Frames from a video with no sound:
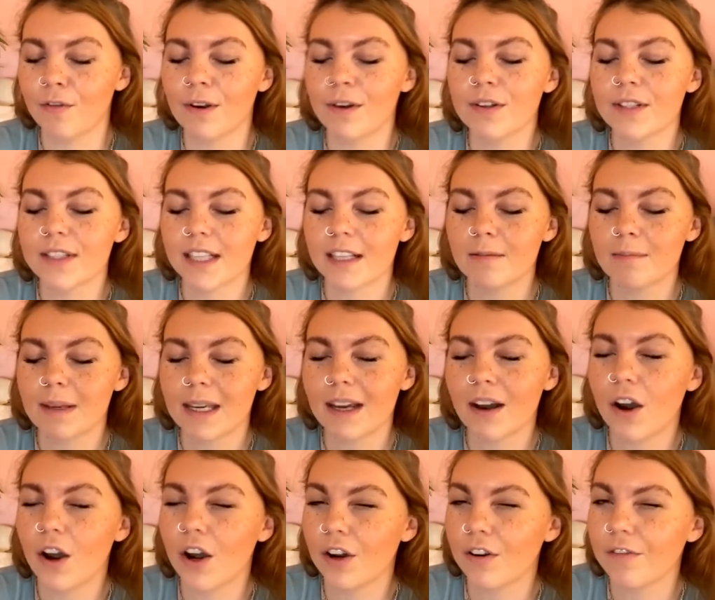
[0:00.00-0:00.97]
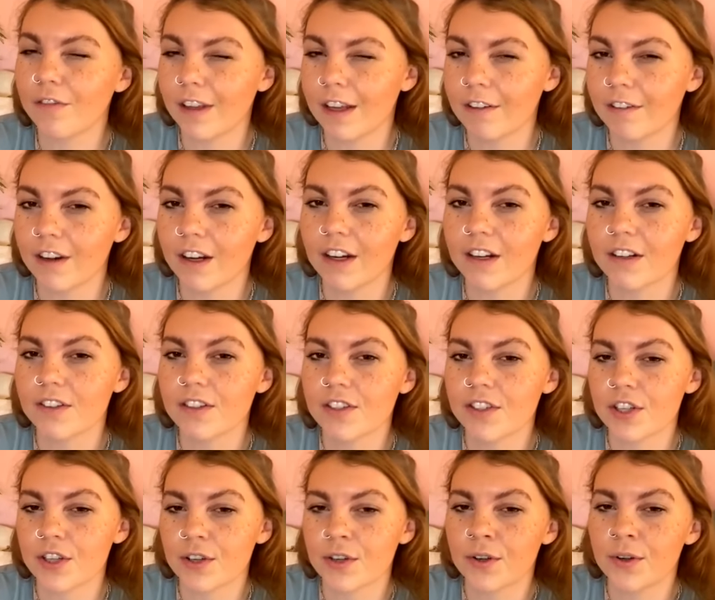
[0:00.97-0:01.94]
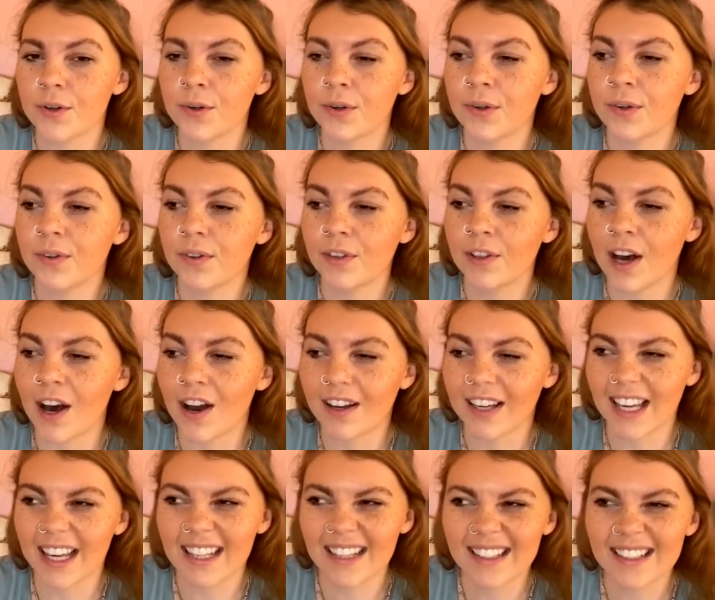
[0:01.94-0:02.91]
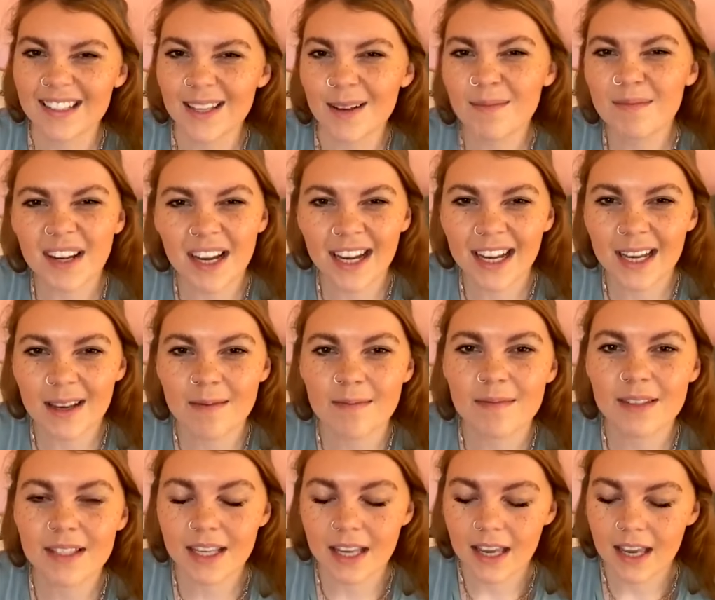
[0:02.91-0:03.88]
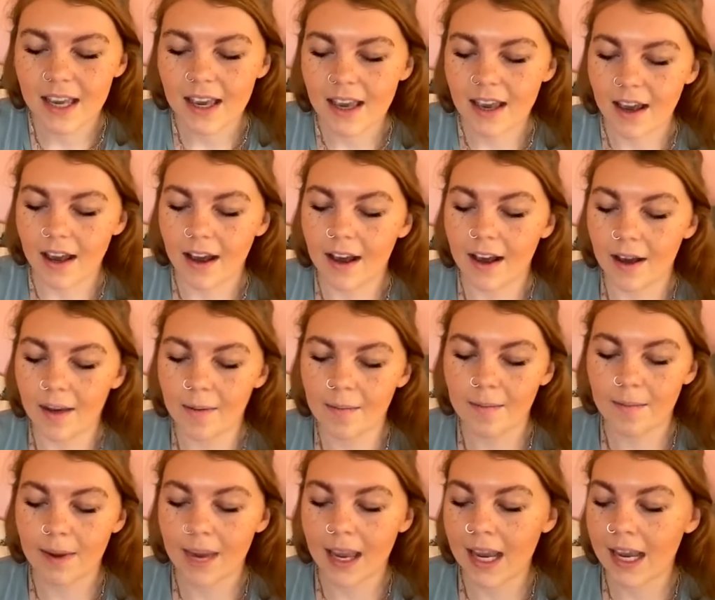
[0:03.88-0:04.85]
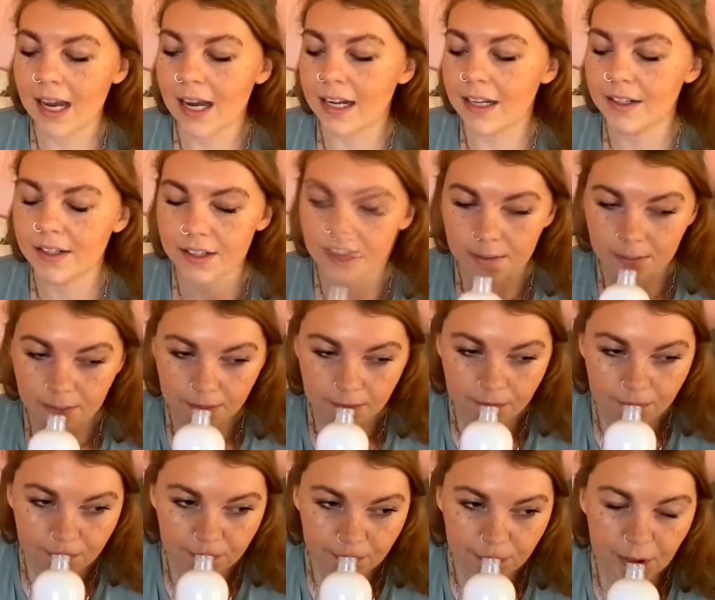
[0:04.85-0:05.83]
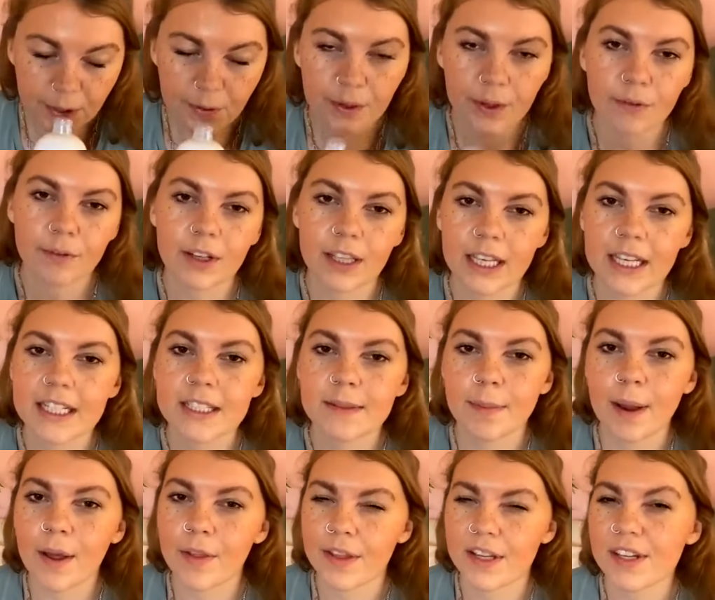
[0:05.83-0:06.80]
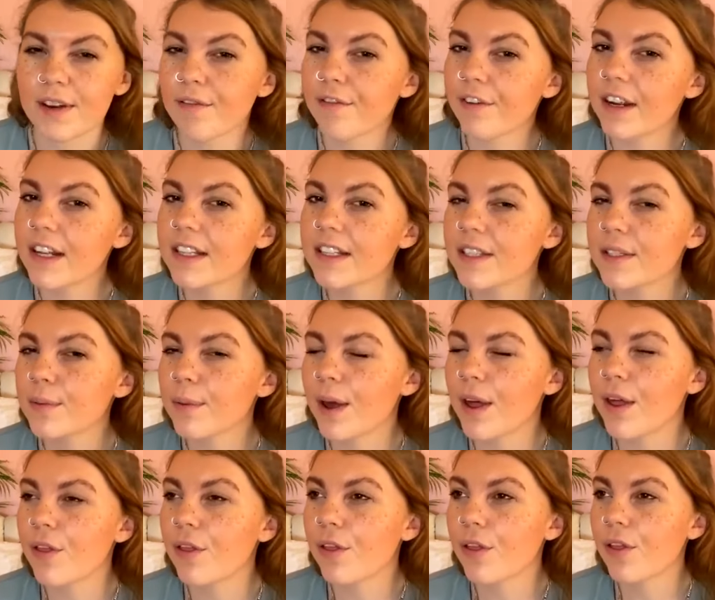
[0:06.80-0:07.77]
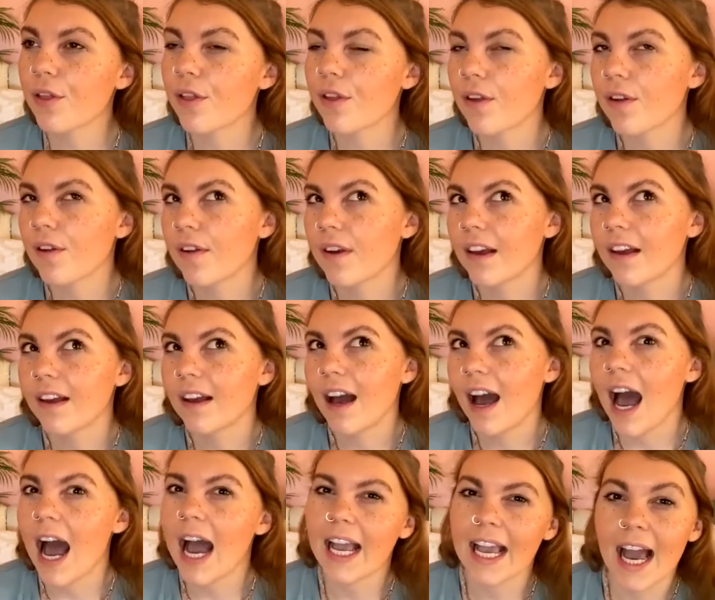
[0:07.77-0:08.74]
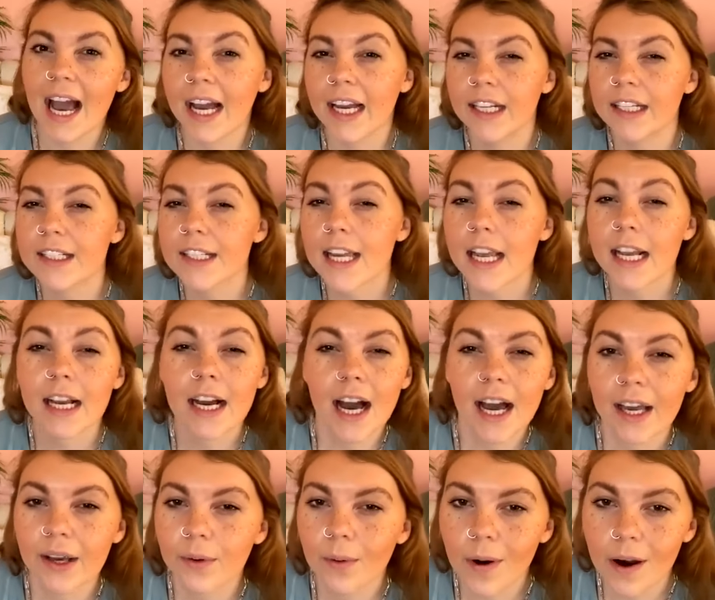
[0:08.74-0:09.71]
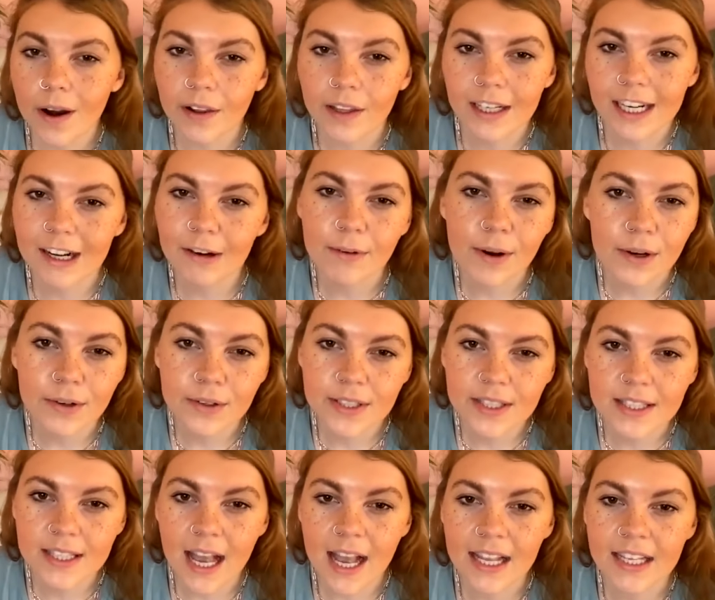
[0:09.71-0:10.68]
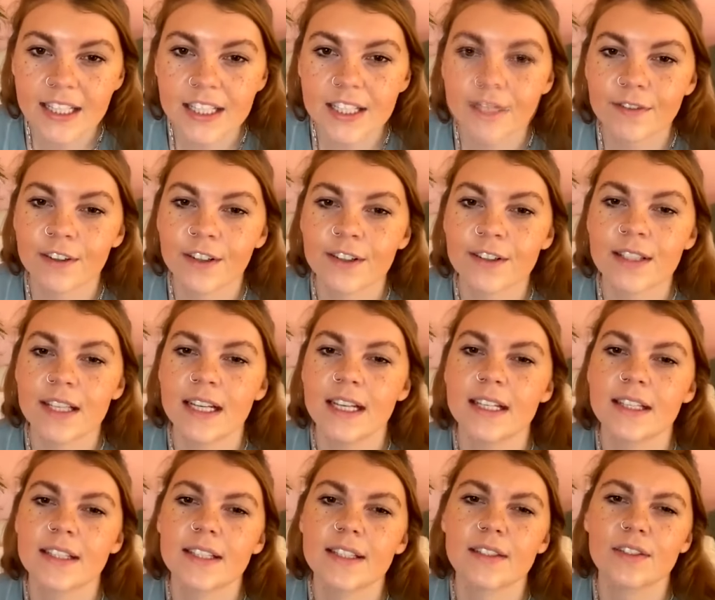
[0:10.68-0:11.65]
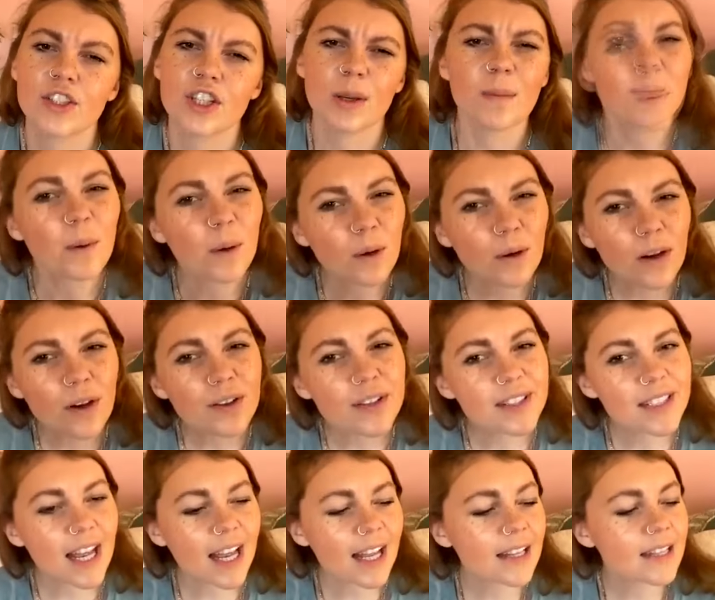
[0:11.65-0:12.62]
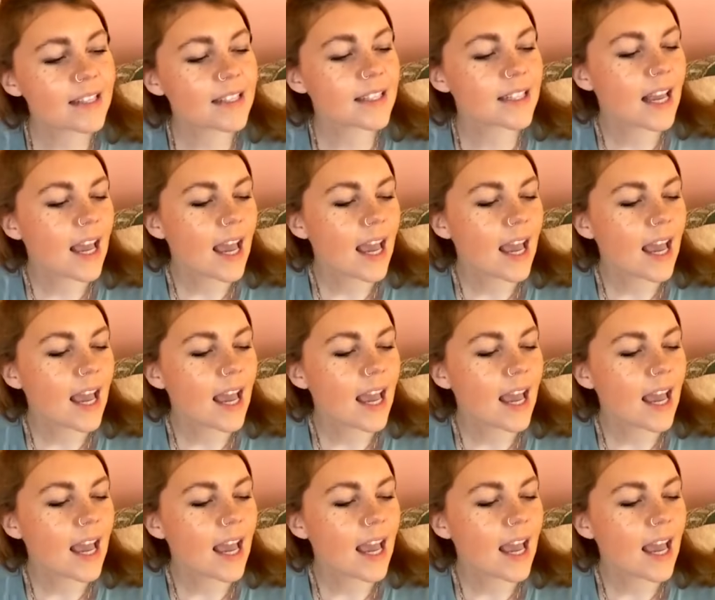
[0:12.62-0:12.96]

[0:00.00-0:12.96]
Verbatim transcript: Rose can be a hard flavor to lock in sometimes, um, and you can really smell the difference with high end, like high quality rose scents versus cheaper rose scents.